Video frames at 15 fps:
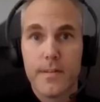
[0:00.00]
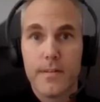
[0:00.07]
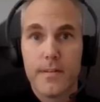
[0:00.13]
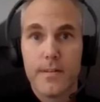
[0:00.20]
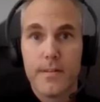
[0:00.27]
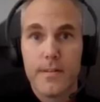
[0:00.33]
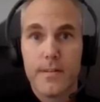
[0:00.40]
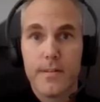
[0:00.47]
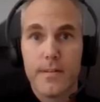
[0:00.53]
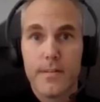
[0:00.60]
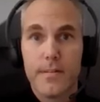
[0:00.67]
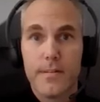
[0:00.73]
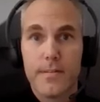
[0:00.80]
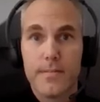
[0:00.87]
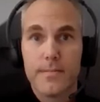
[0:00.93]

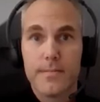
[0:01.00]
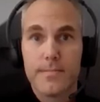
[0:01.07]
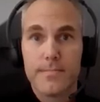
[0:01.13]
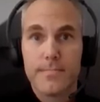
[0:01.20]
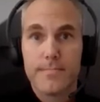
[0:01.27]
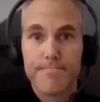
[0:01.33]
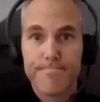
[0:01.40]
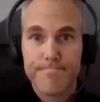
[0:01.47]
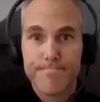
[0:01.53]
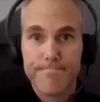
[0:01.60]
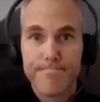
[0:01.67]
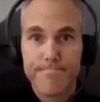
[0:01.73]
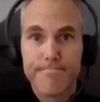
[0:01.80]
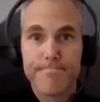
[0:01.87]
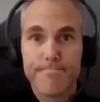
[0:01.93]

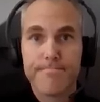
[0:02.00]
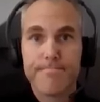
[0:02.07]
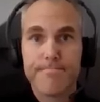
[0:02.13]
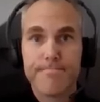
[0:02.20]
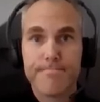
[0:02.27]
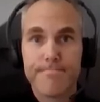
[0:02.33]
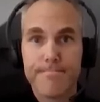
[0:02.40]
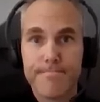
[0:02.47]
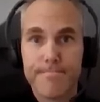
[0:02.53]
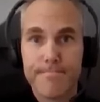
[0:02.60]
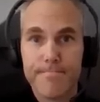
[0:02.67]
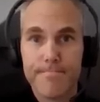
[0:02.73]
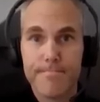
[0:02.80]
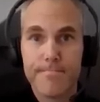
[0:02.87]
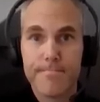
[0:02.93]

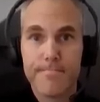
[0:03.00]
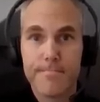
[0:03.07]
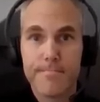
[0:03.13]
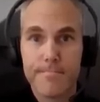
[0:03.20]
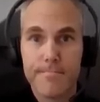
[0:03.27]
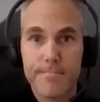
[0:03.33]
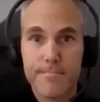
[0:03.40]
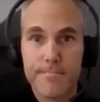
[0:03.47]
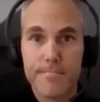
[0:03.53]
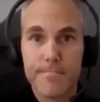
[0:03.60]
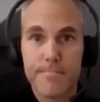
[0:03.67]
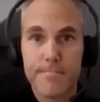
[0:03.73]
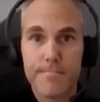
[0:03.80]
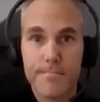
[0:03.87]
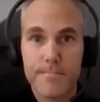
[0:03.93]

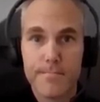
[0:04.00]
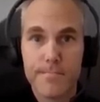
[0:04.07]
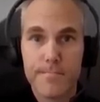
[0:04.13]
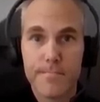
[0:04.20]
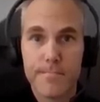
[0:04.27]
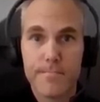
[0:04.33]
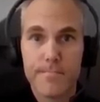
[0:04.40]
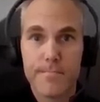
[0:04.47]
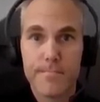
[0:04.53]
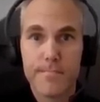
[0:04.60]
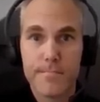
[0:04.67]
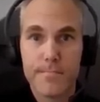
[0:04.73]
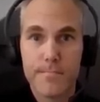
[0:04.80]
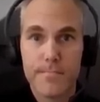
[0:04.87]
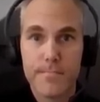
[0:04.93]

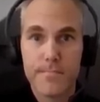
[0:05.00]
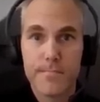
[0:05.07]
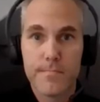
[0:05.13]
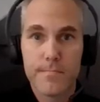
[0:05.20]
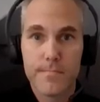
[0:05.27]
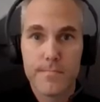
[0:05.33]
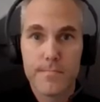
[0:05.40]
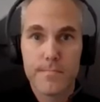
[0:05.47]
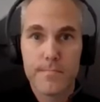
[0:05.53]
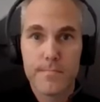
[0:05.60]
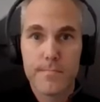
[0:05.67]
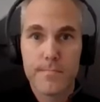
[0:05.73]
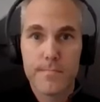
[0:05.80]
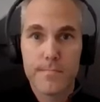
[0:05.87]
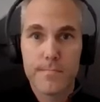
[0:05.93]

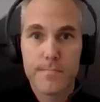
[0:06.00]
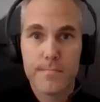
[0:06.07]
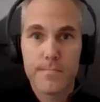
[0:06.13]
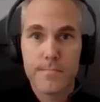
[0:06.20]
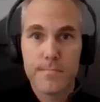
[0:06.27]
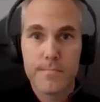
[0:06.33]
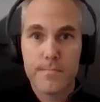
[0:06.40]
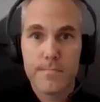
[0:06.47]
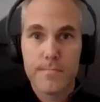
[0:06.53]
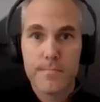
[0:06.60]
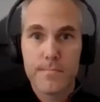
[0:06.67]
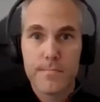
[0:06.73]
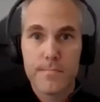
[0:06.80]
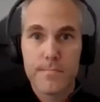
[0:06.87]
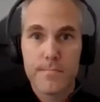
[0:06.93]

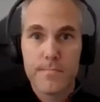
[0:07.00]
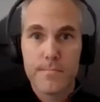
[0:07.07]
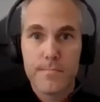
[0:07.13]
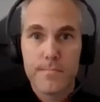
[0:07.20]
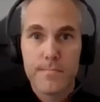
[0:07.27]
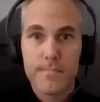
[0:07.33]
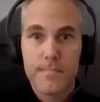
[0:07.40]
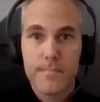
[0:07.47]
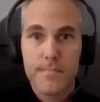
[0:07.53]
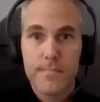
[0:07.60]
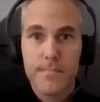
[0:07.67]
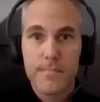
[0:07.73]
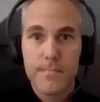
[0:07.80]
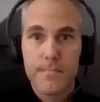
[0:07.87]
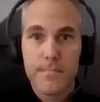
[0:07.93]
(silent)